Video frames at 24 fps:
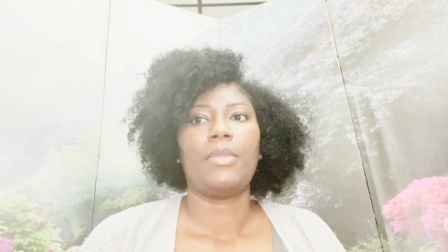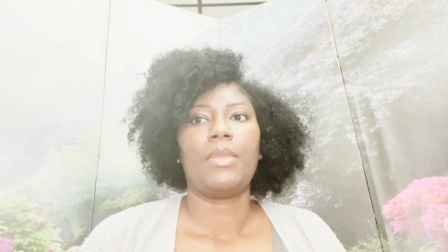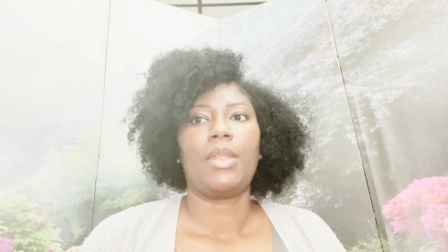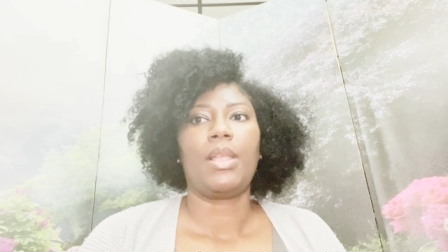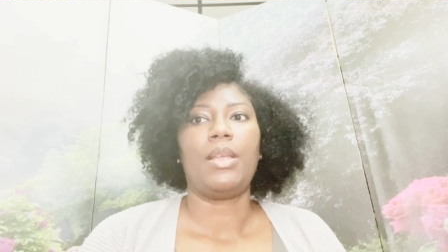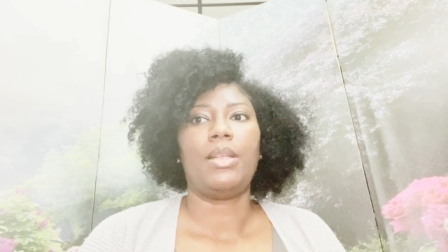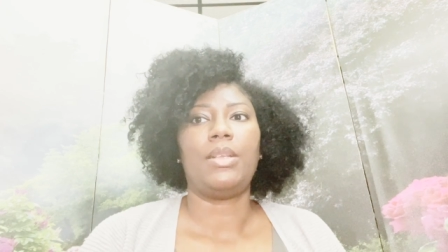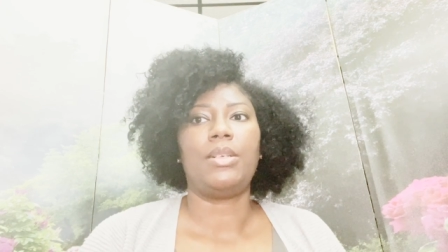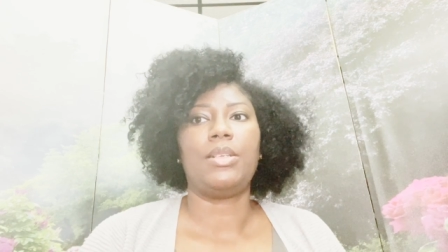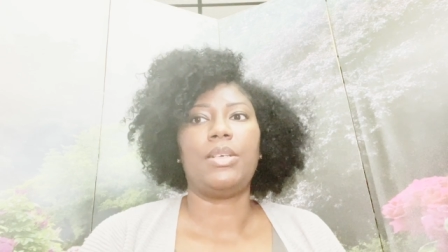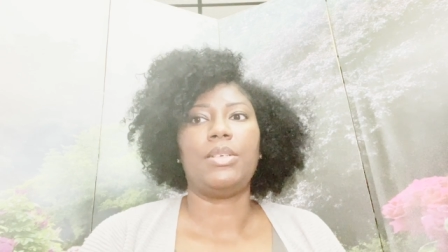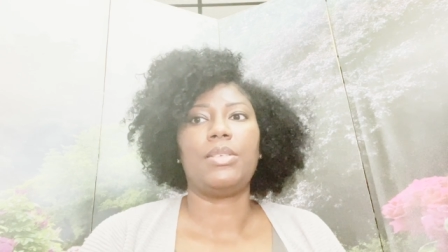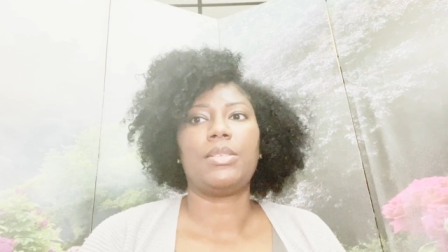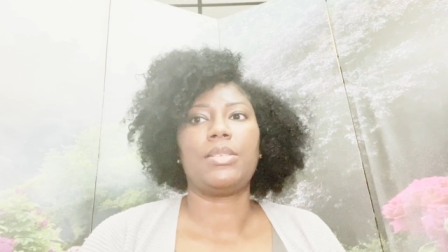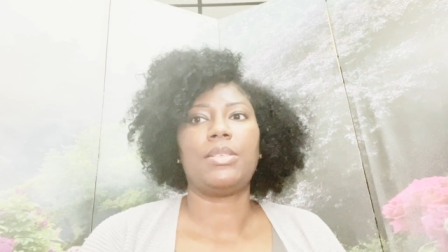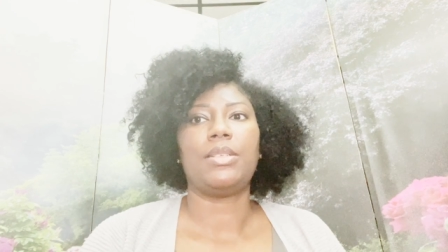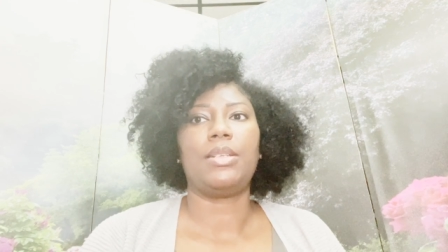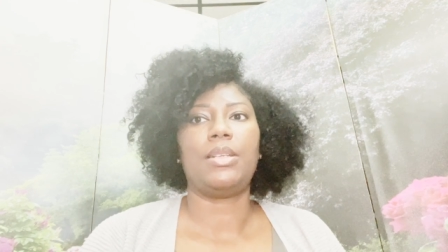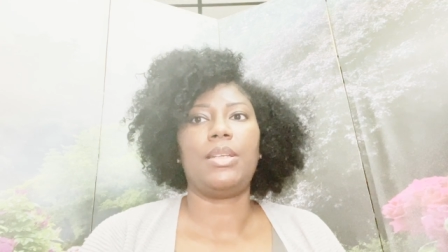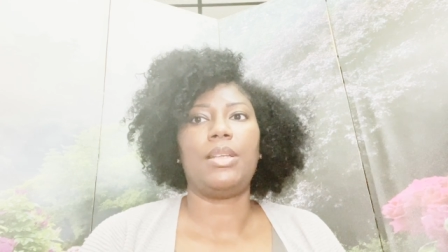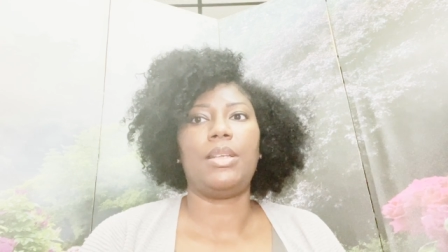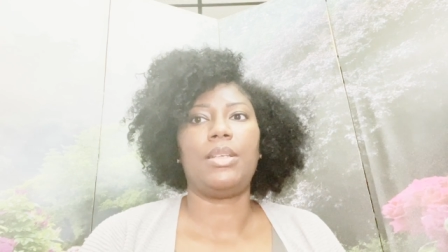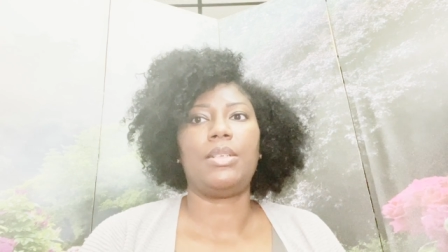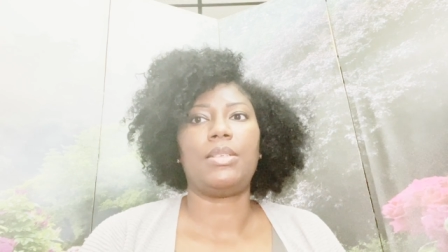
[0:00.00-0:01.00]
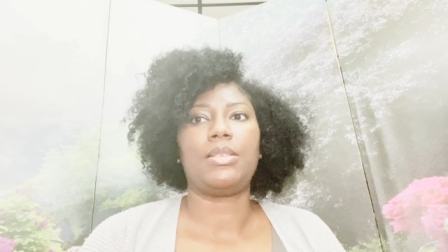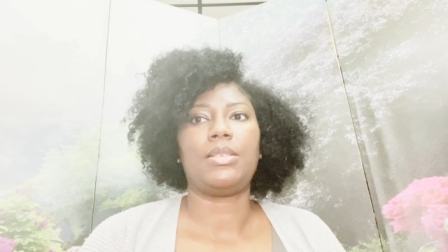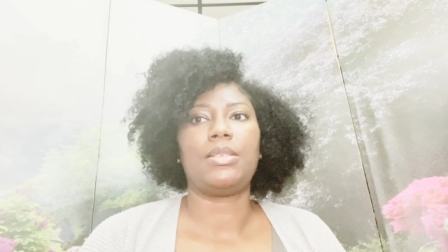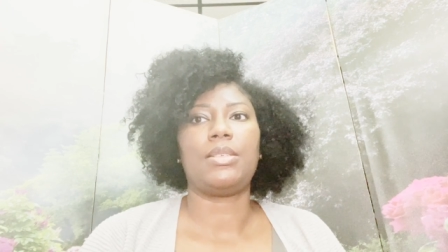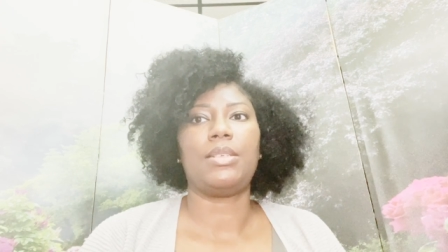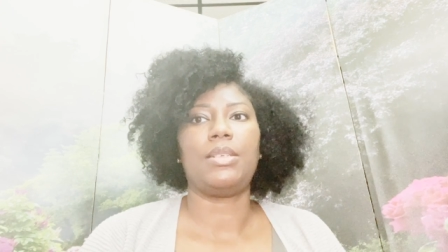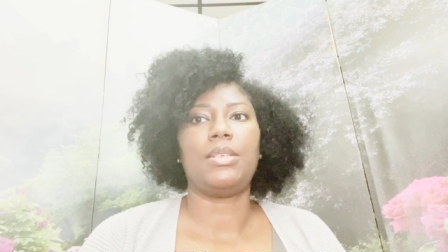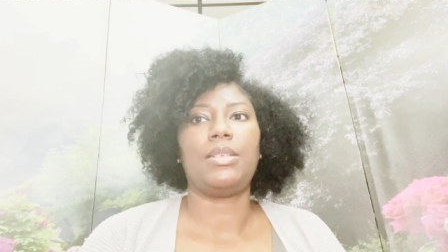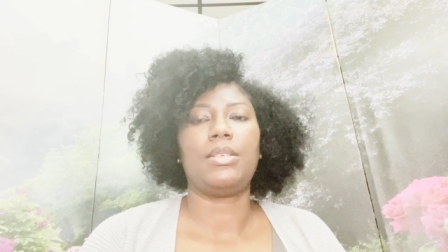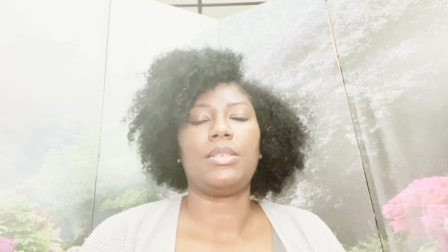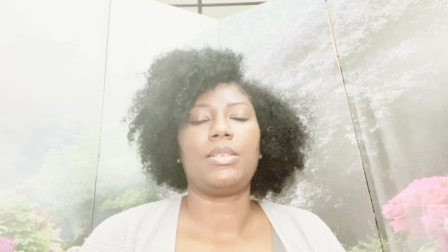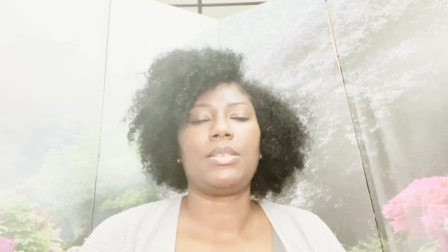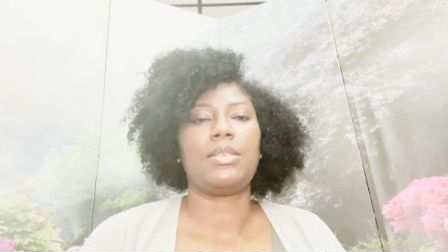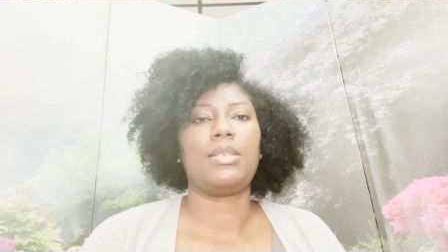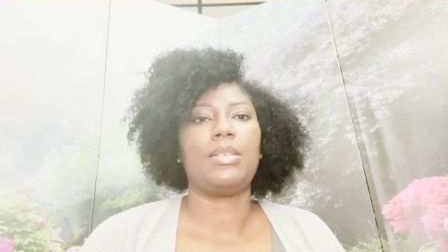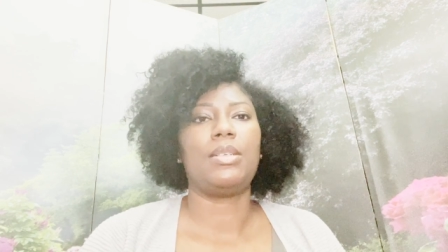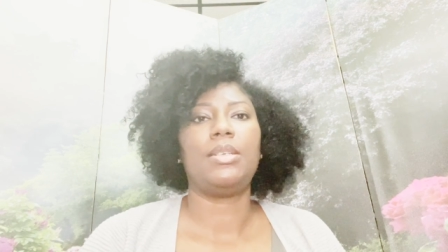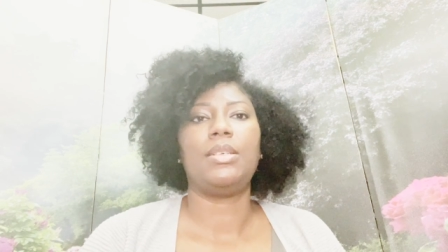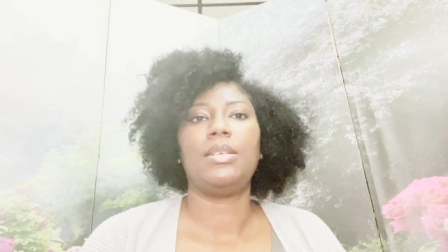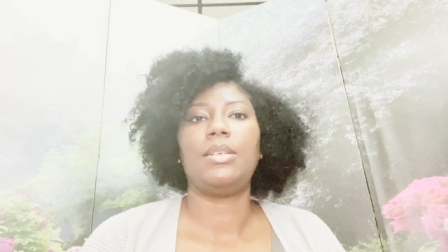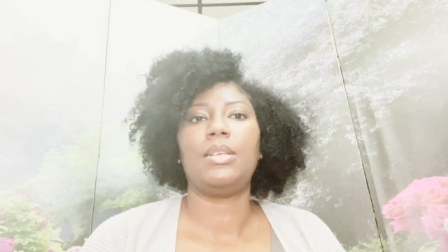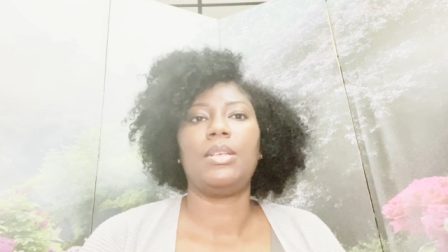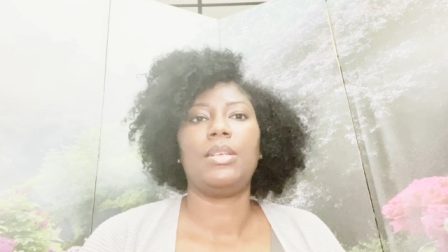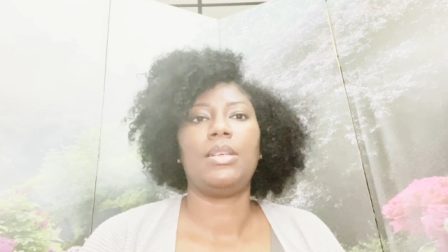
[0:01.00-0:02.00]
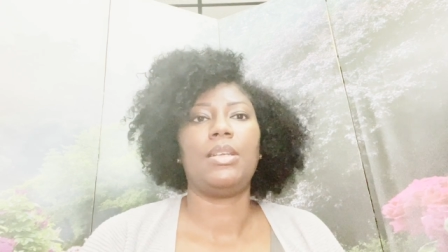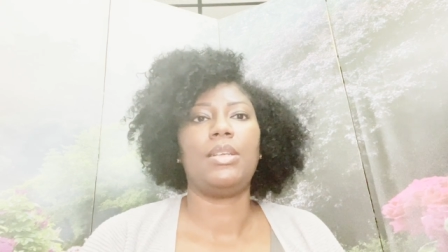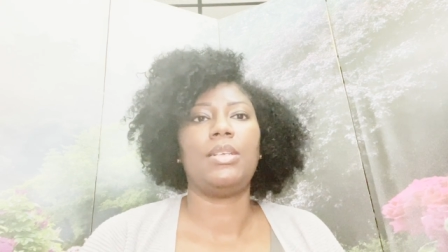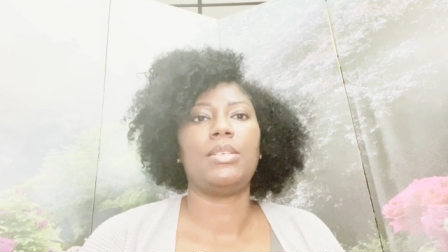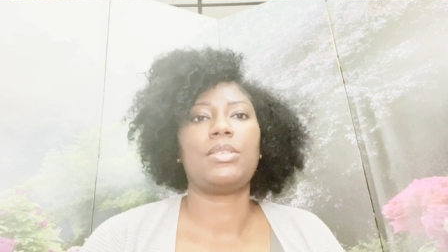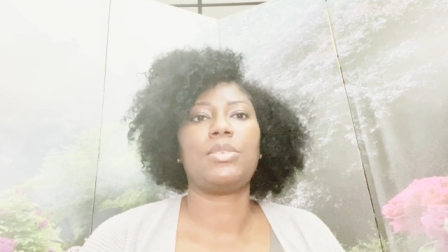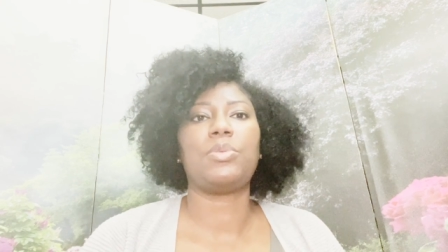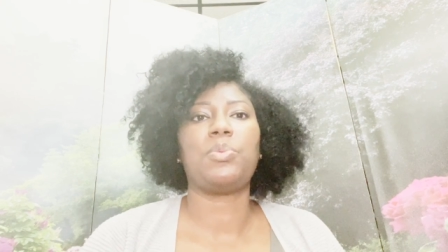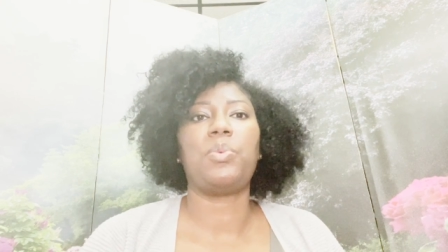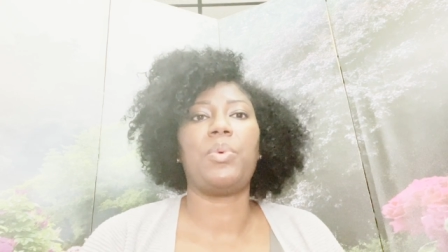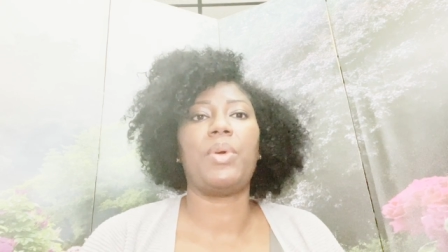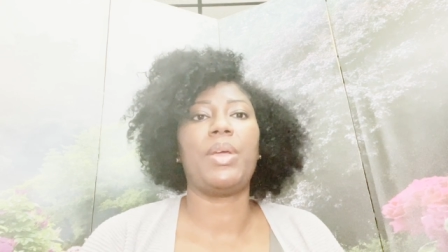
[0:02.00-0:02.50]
it does, it's, it's, it's